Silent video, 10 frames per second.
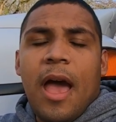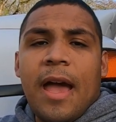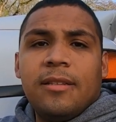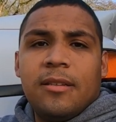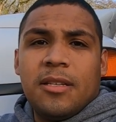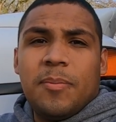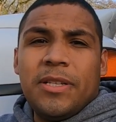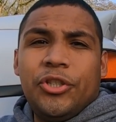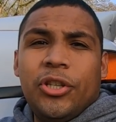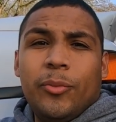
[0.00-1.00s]
had
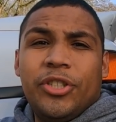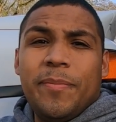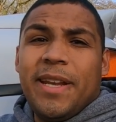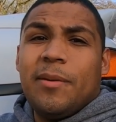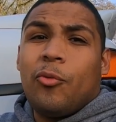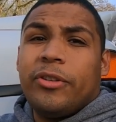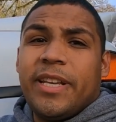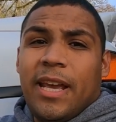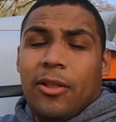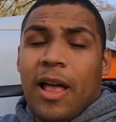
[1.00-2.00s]
suspension which made it more
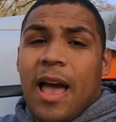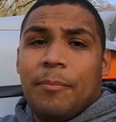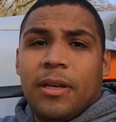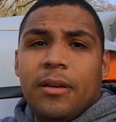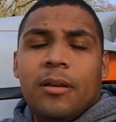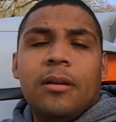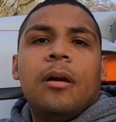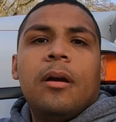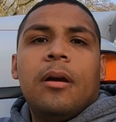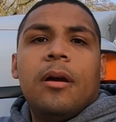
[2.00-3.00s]
tail happy
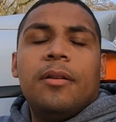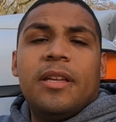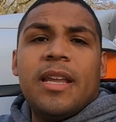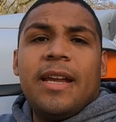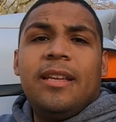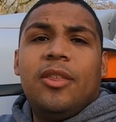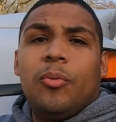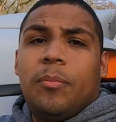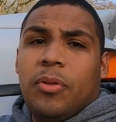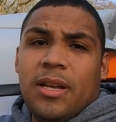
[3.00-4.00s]
the
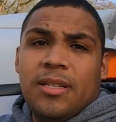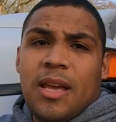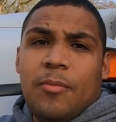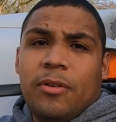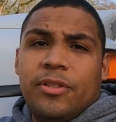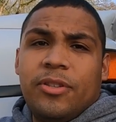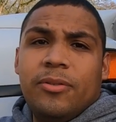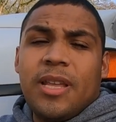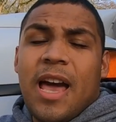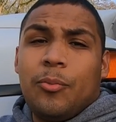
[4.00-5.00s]
93 Plus
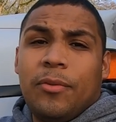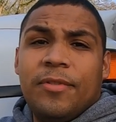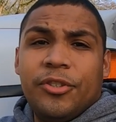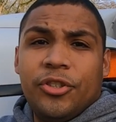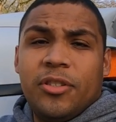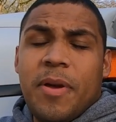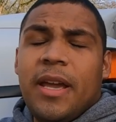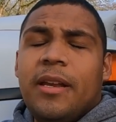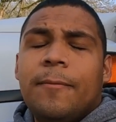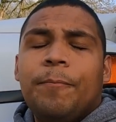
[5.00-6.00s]
MR2s had revisions
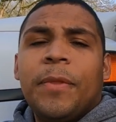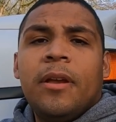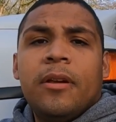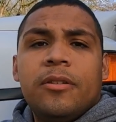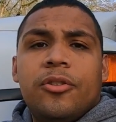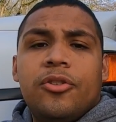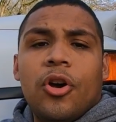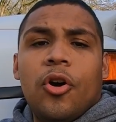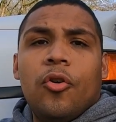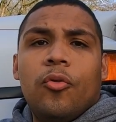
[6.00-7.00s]
made,
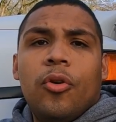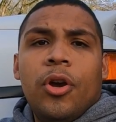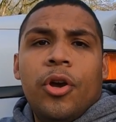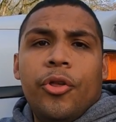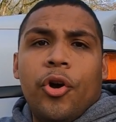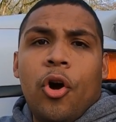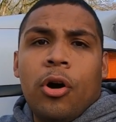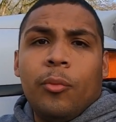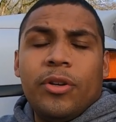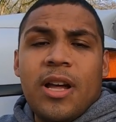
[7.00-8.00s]
so the
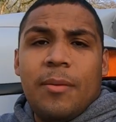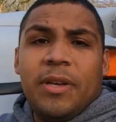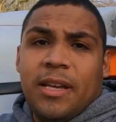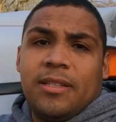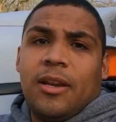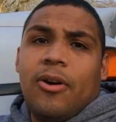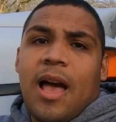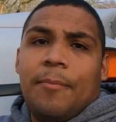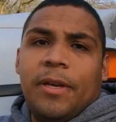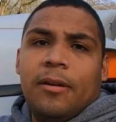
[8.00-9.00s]
car would not be as tail
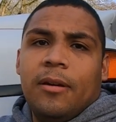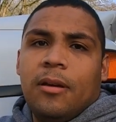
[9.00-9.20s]
happy.